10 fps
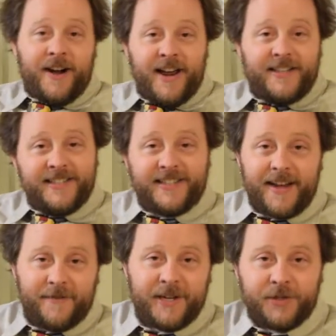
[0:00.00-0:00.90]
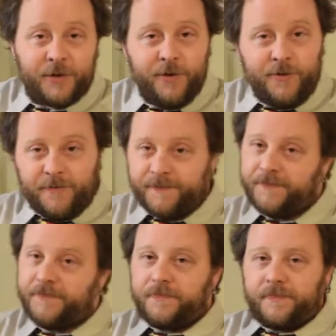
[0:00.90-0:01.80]
in 1972.
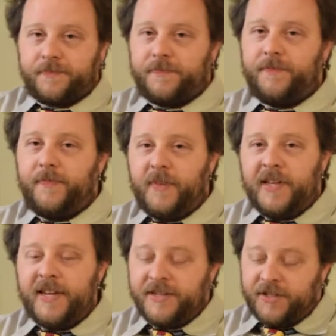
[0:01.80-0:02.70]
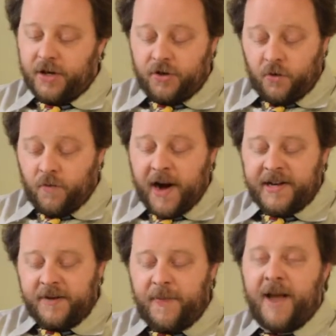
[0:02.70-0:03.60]
It's
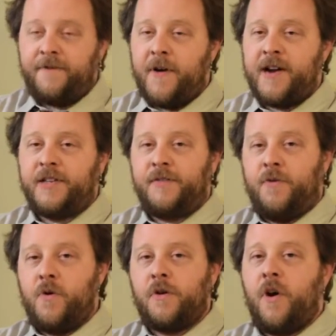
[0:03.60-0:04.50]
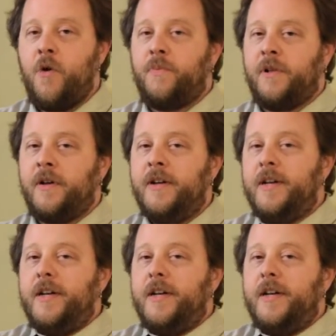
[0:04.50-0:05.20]
directed by Francis Ford Coppola,